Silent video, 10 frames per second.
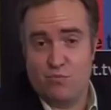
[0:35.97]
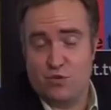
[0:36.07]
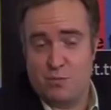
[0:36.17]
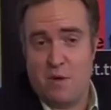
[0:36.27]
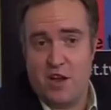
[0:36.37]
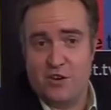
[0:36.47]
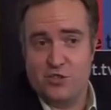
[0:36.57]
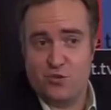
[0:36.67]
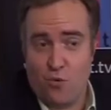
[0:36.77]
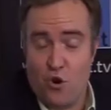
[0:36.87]

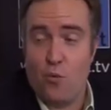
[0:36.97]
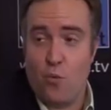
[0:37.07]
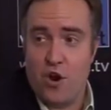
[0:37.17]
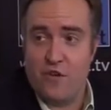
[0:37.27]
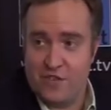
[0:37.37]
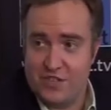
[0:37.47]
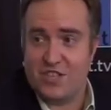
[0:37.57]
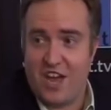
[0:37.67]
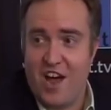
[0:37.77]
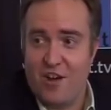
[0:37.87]
respondents were aware that
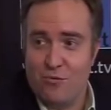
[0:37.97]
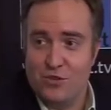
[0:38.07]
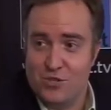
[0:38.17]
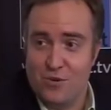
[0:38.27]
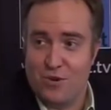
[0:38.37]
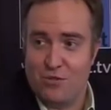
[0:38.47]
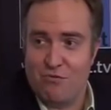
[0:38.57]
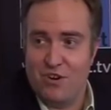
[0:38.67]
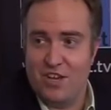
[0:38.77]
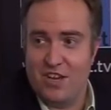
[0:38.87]
Sky was doing
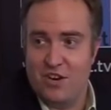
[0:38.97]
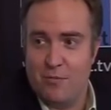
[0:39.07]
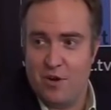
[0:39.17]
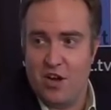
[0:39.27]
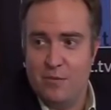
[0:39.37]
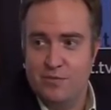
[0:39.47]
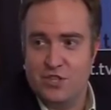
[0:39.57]
3D into pubs.